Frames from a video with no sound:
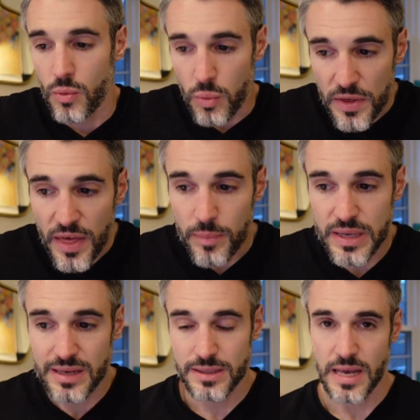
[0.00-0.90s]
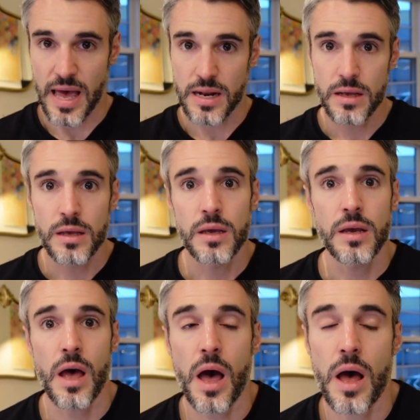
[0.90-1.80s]
With that being said,
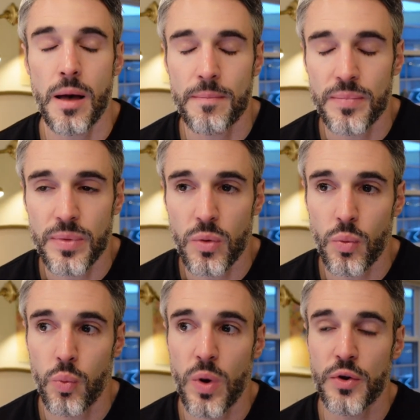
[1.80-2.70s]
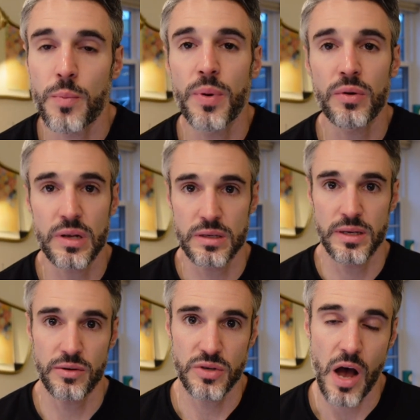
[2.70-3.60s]
when you're building
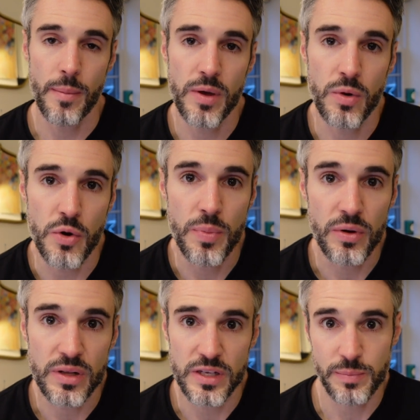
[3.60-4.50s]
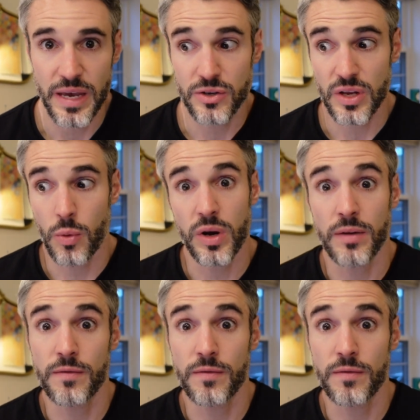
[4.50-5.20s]
sales copy, when you're building these pages out,